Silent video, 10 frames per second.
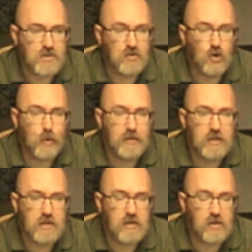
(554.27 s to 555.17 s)
And so
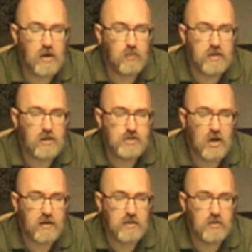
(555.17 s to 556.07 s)
normally, you know, when you're
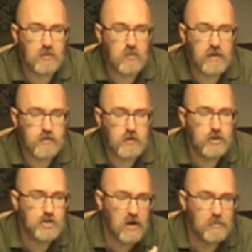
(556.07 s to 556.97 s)
trying to
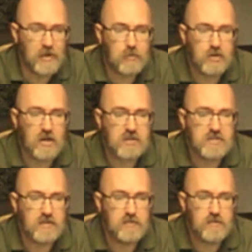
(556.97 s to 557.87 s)
be
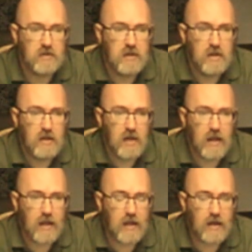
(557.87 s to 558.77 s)
productive,
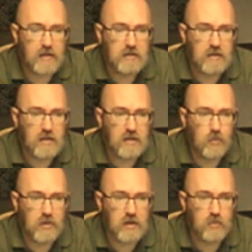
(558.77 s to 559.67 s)
and
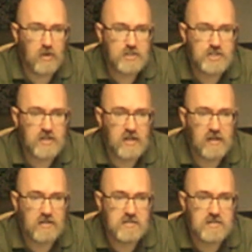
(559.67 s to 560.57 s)
you want to rush
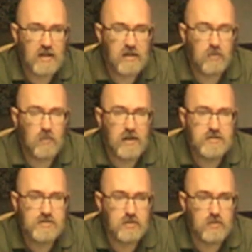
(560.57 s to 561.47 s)
things, and you
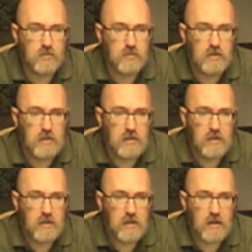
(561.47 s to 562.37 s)
want to
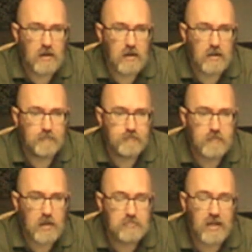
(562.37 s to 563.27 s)

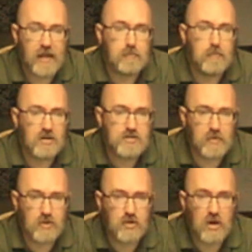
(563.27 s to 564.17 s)
plant
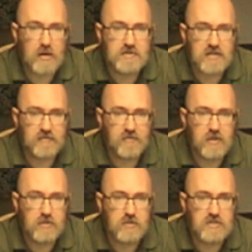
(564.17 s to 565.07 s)
multiple crops in
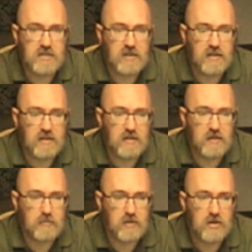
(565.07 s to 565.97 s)
fields and get
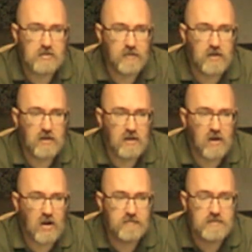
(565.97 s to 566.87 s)
them cultivated
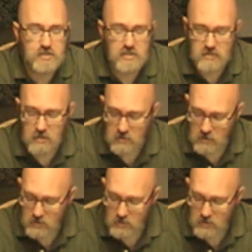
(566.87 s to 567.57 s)
and harvested,